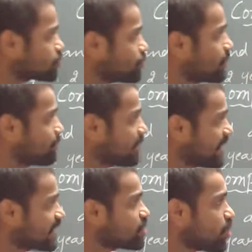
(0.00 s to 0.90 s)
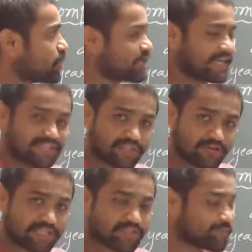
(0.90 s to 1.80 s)
to be paid on
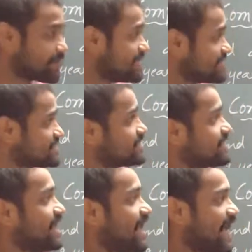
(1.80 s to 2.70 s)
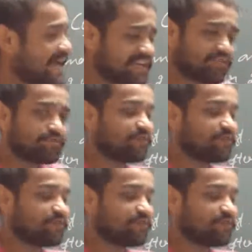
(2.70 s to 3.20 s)
10,000 rupees at